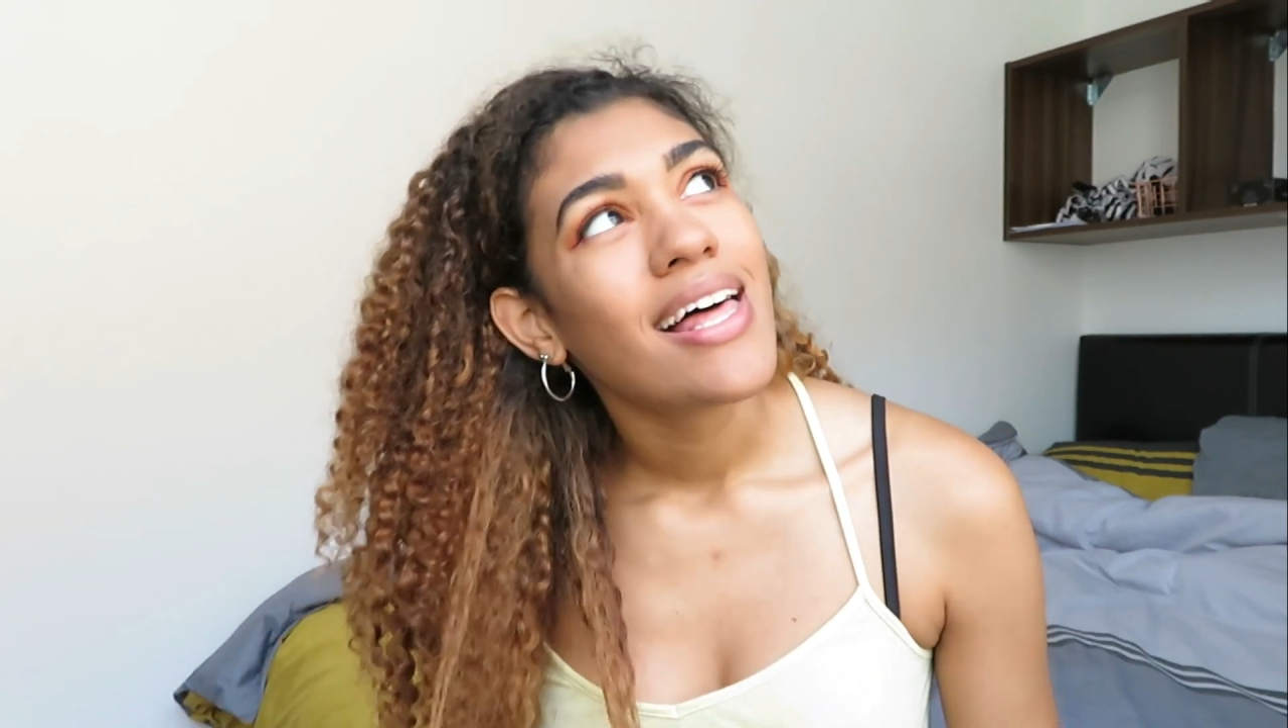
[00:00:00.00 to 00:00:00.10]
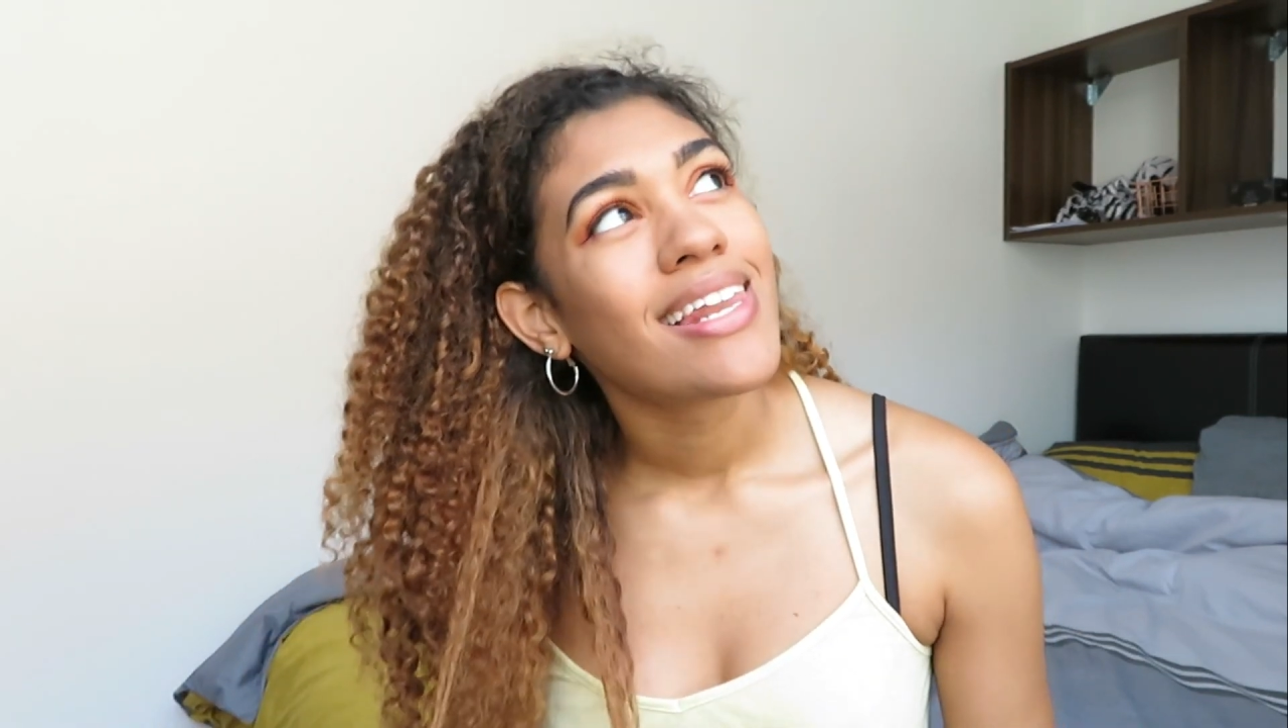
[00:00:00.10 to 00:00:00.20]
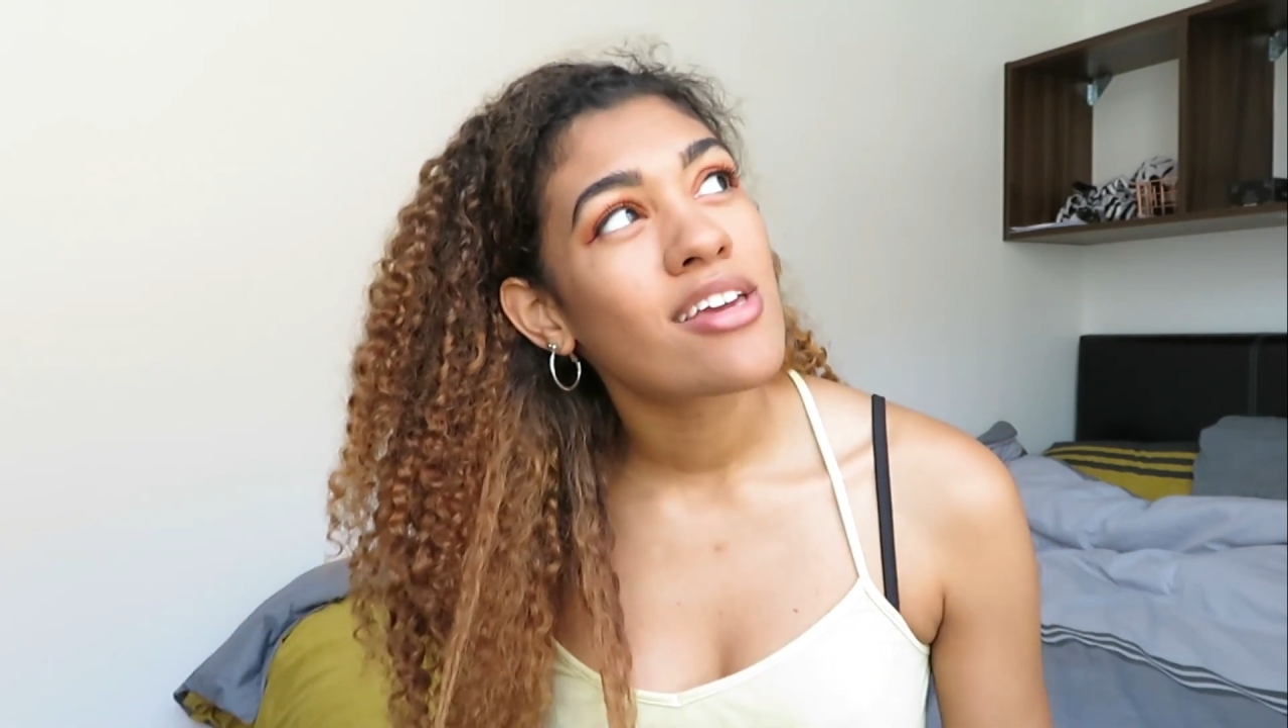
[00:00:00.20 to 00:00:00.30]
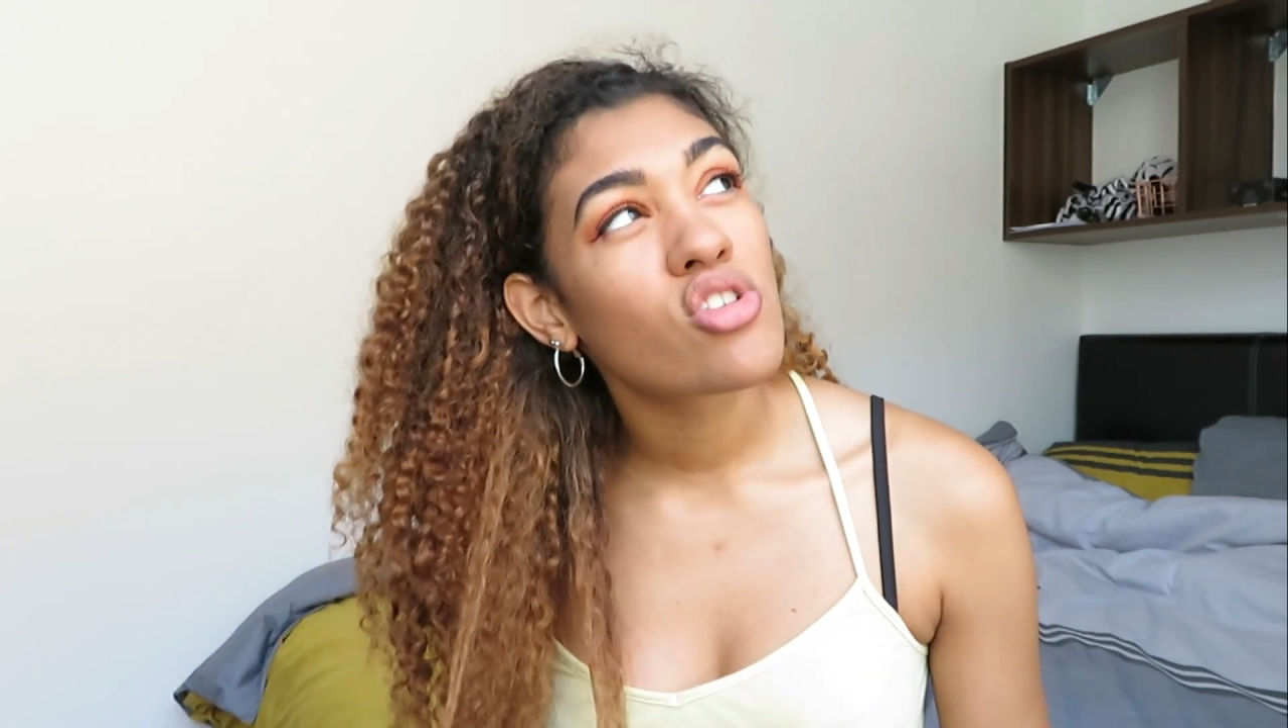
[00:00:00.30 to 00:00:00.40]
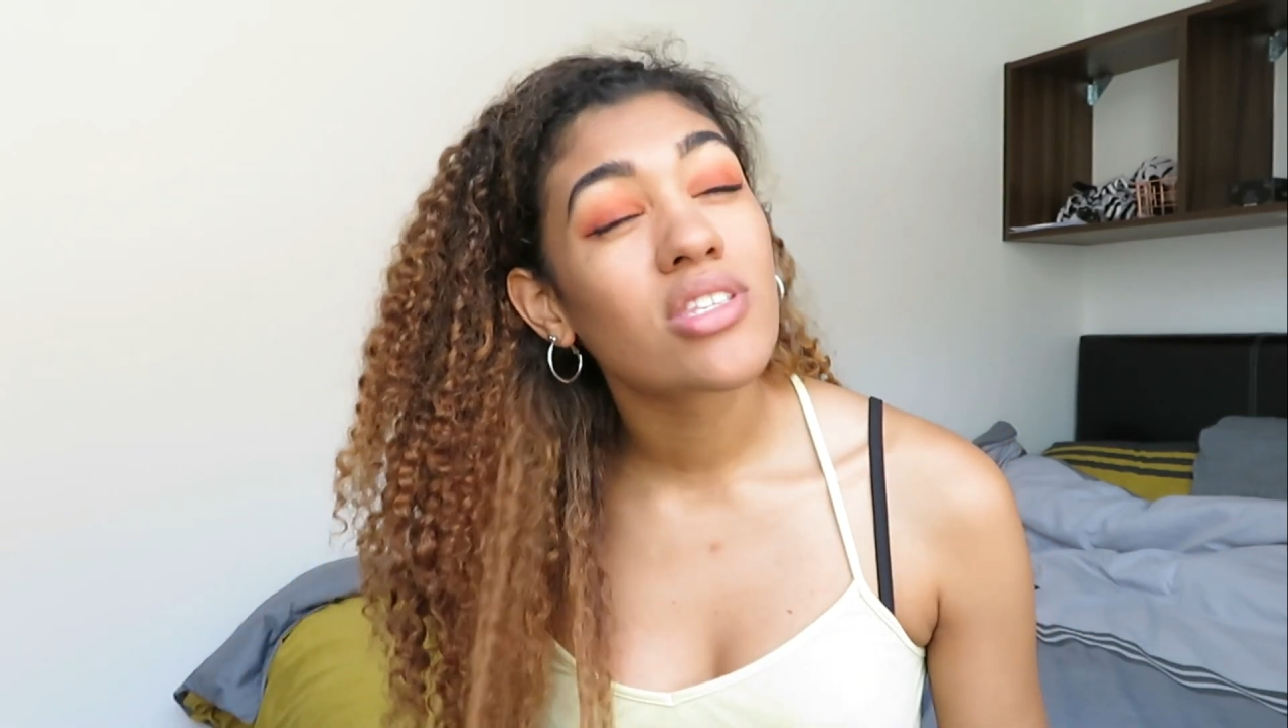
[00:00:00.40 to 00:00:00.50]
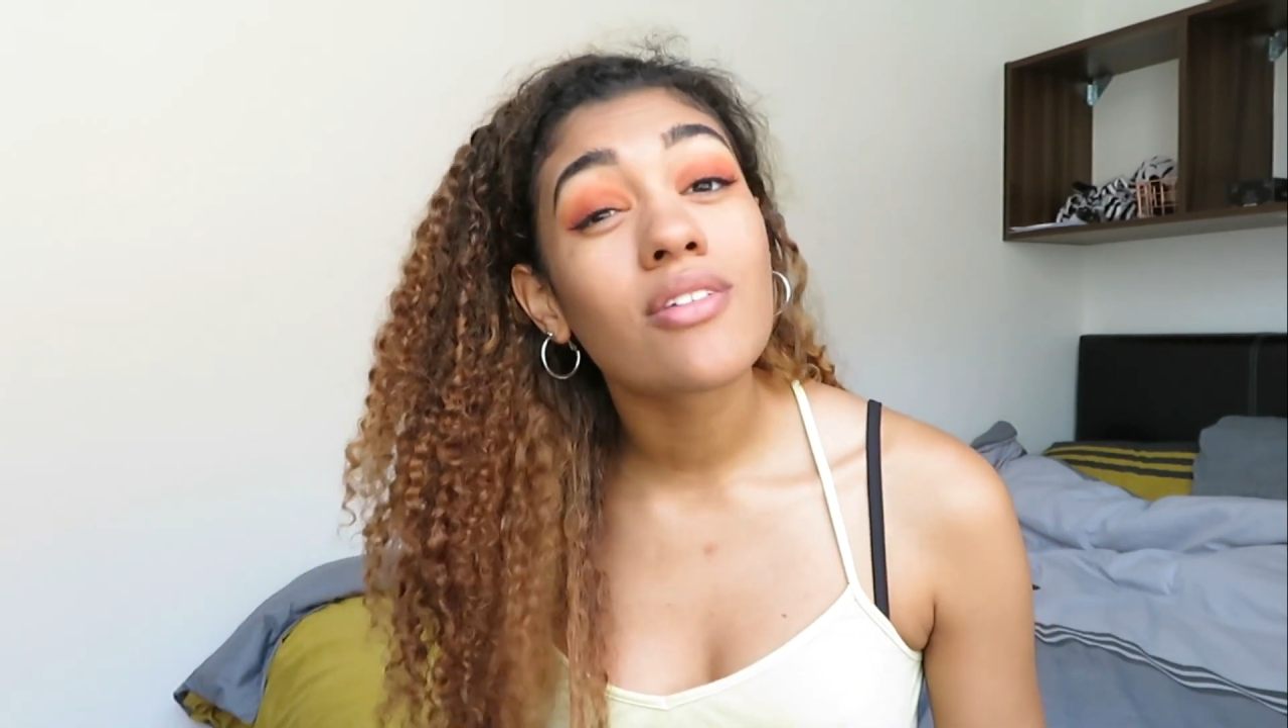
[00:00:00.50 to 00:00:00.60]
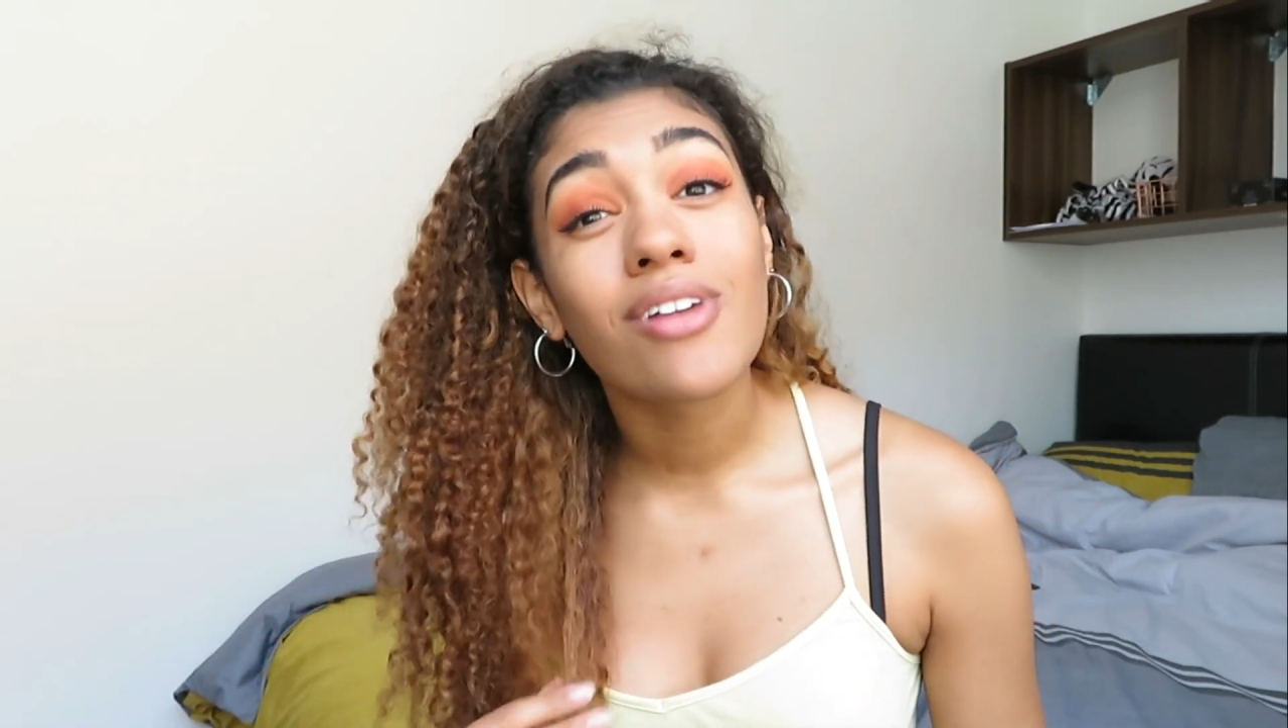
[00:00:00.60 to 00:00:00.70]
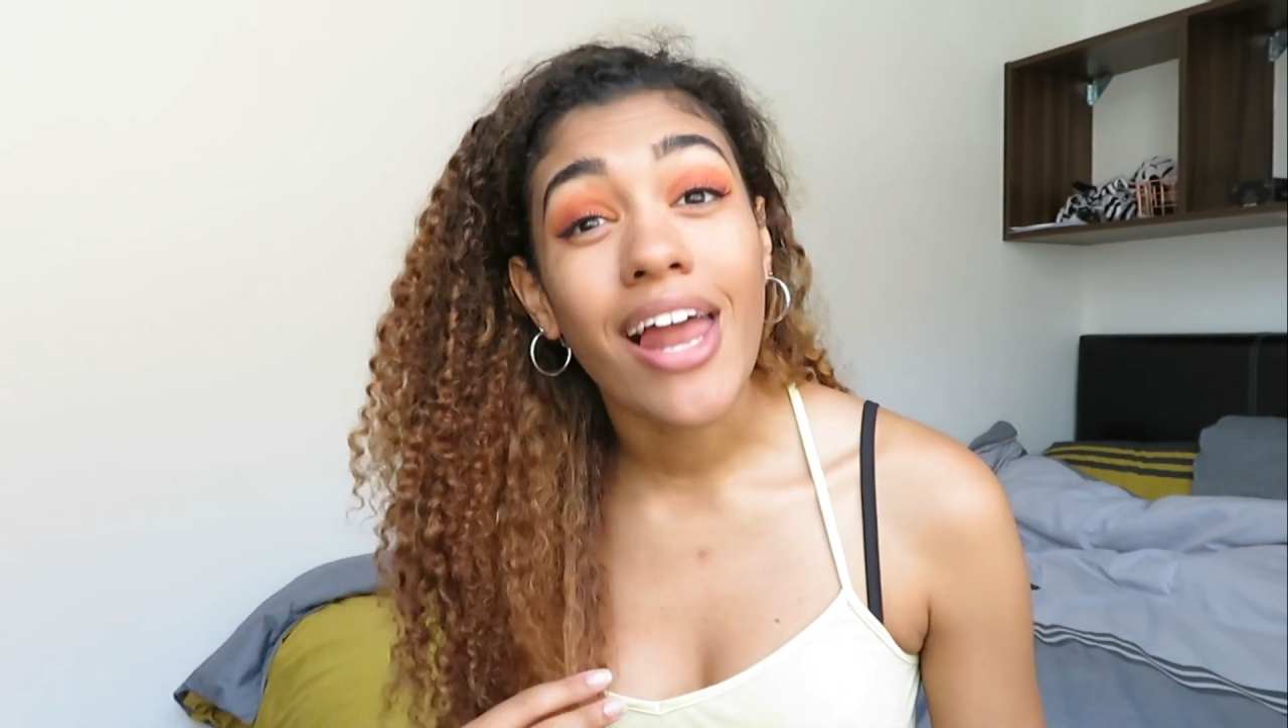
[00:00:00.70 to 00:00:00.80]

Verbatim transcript: Legions of